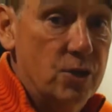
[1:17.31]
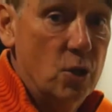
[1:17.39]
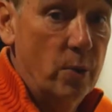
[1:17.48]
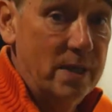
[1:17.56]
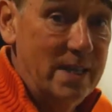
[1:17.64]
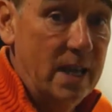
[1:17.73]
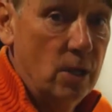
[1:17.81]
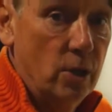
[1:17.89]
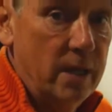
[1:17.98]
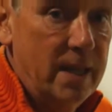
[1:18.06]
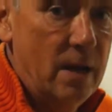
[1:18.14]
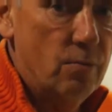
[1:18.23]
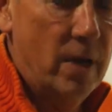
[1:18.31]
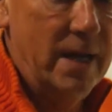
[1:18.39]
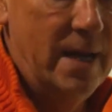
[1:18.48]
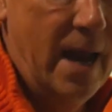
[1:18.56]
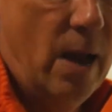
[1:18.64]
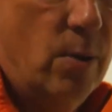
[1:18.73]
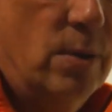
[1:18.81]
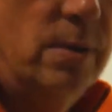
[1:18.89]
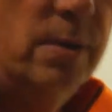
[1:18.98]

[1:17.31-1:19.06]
So we're going to take a look at that right now.